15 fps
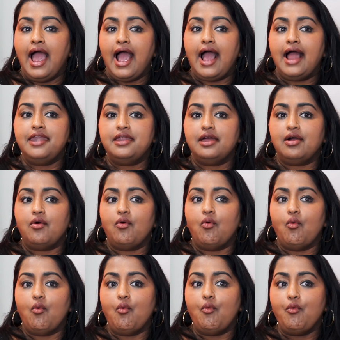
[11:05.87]
And
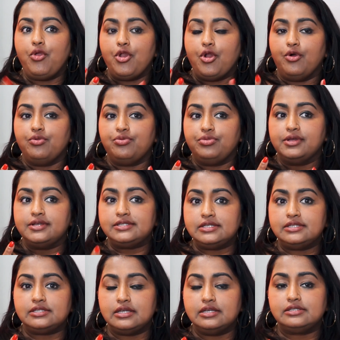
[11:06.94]
this
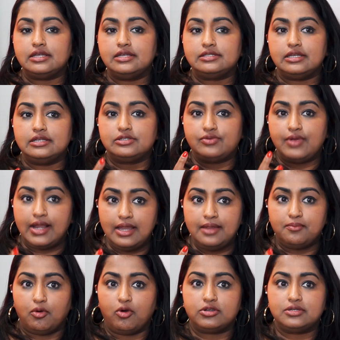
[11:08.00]
is really
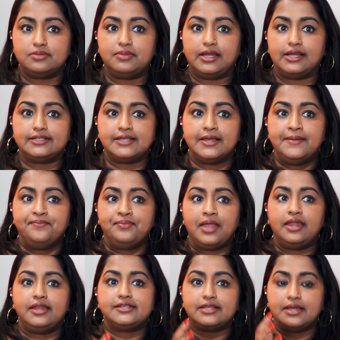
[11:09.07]
important because
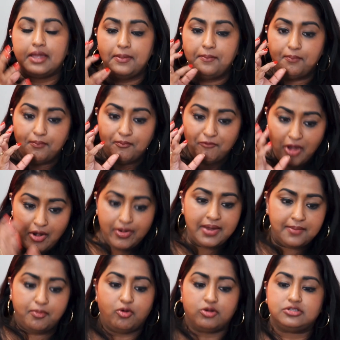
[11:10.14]
it is a very
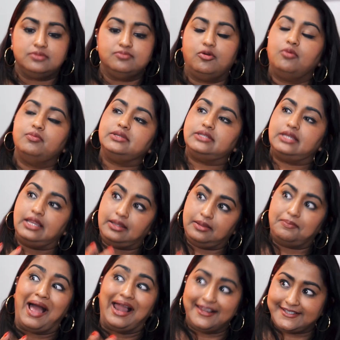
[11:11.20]
important moment in
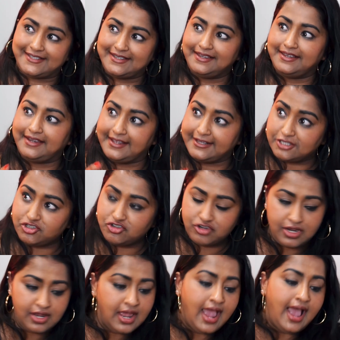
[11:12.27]
Palestinian
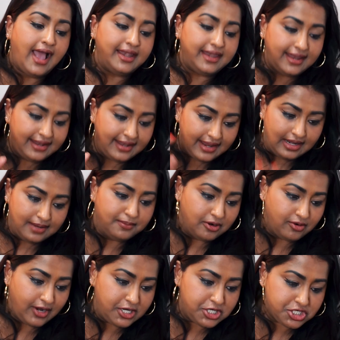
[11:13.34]
history and in their
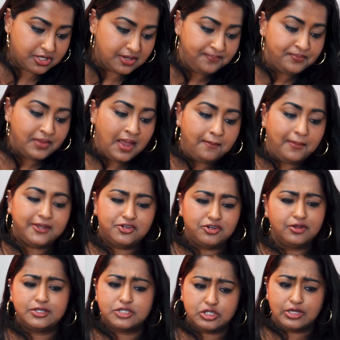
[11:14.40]
liberation. But
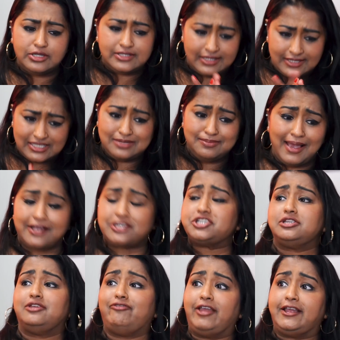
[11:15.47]
it's
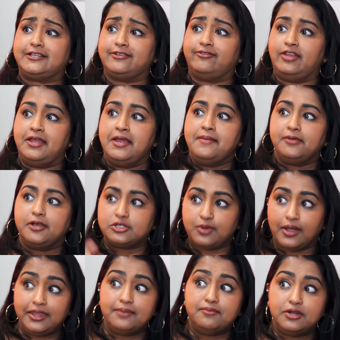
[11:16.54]
smashed effectively, because
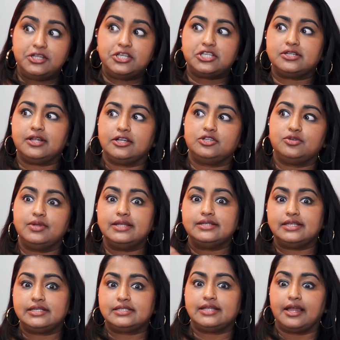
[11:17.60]
what the British start doing is
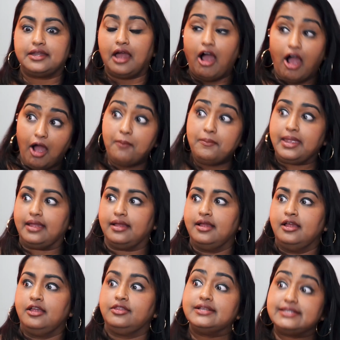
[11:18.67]
they start arming
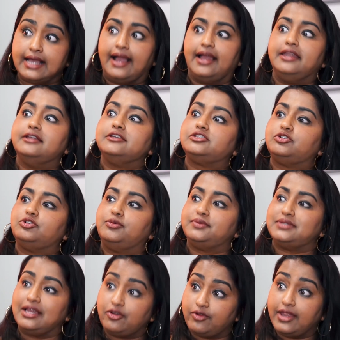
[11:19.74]
the Zionist groups
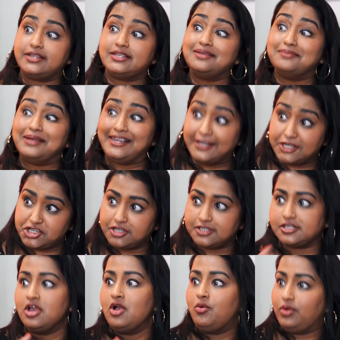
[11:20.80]
and creating
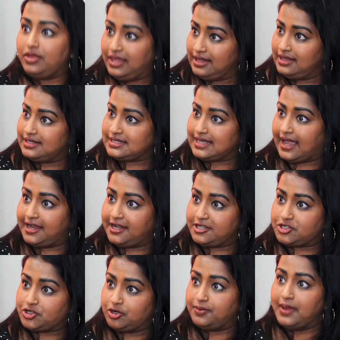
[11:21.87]
militias within the
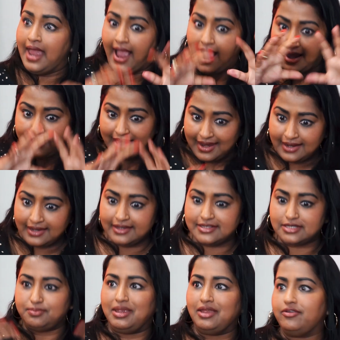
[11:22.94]
Zionist group. And in
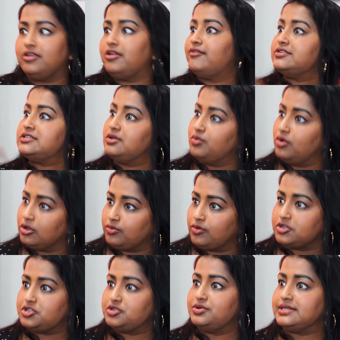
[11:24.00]
this period, obviously, World
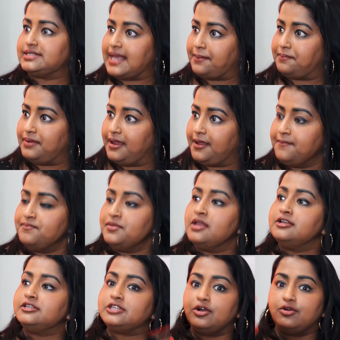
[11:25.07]
War II is happening.
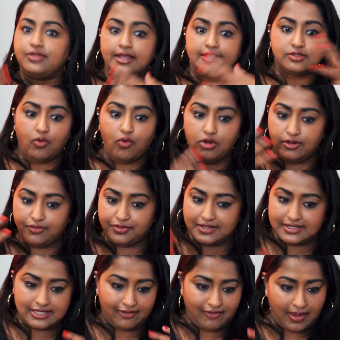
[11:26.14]
So there's all of
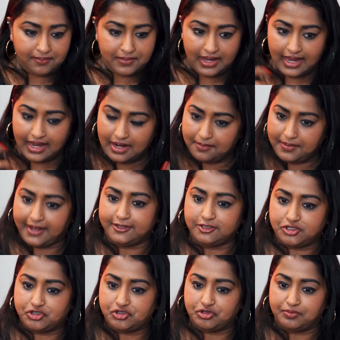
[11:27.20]
this stuff happening in a
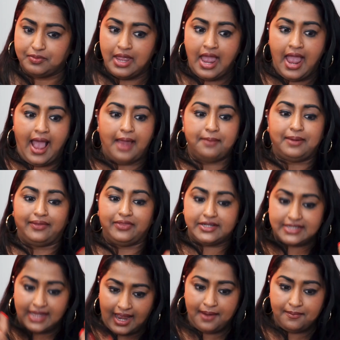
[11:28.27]
maelstrom. And by the
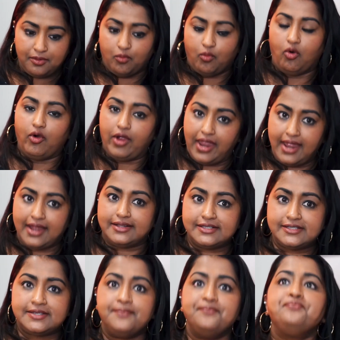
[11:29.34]
time the war
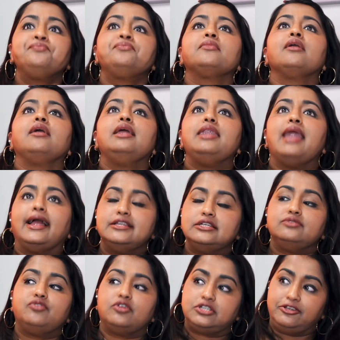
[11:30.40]
ends in
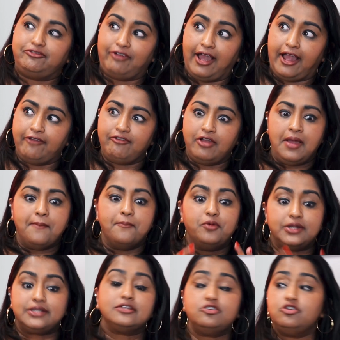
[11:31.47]
1945,
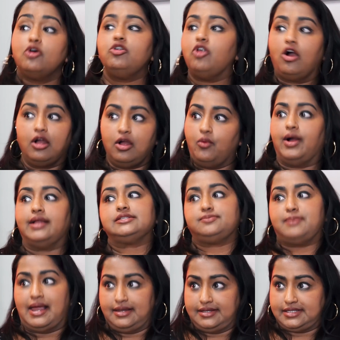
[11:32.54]
Britain no longer wants
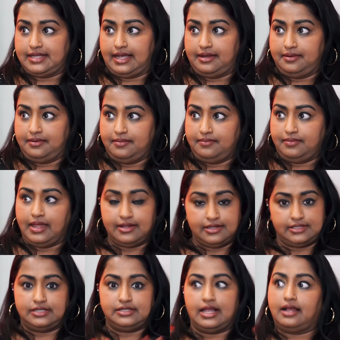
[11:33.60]
Palestine.
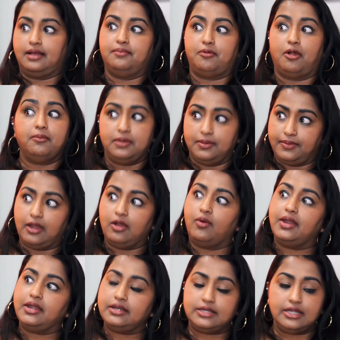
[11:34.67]
This is like a problem they don't
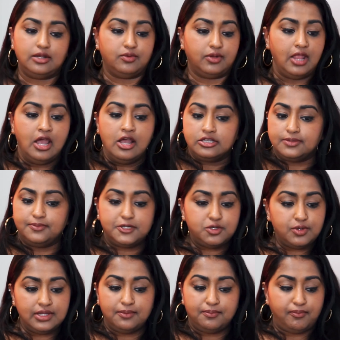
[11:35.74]
want to deal with. So
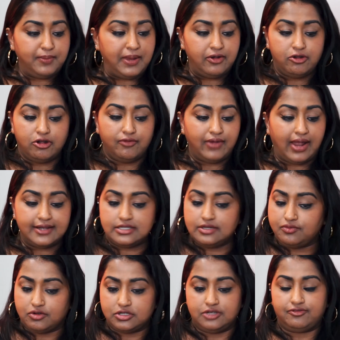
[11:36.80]
between the period of
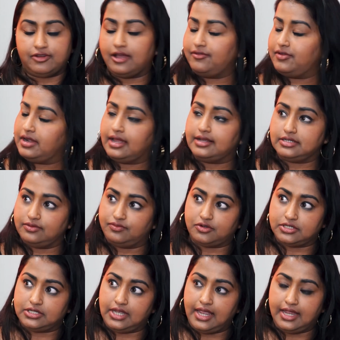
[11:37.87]
1945 and
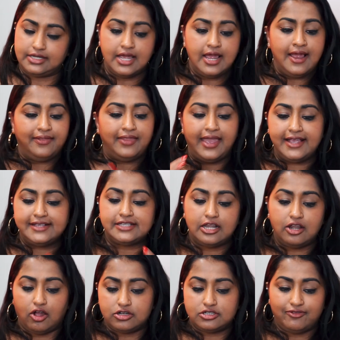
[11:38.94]
1948, there is a
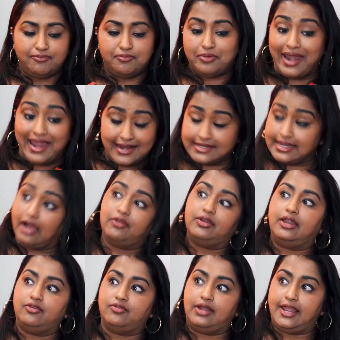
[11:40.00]
lot of breakdown
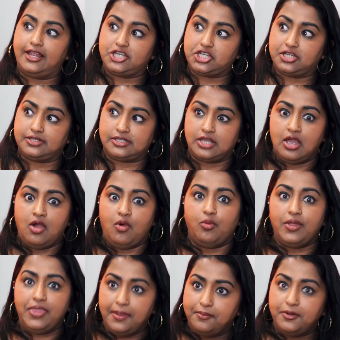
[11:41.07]
in relations
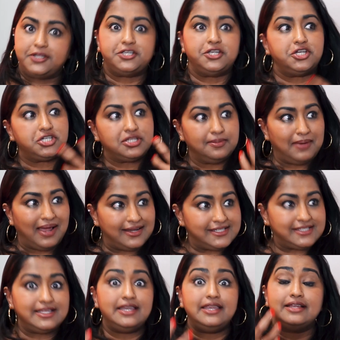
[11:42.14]
with the British, the
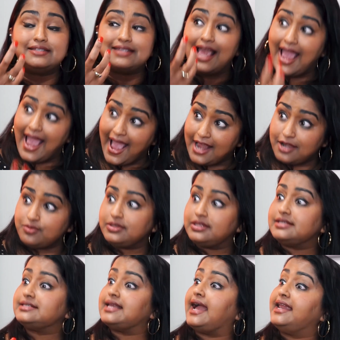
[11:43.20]
Palestinians, and with
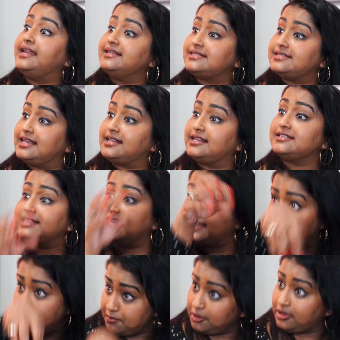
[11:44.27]
the Zionist settlers that
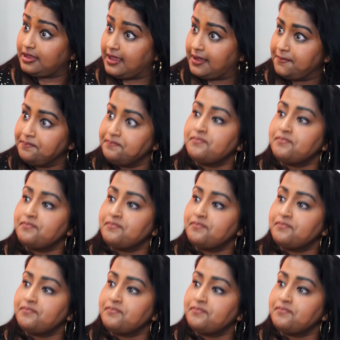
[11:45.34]
they put there.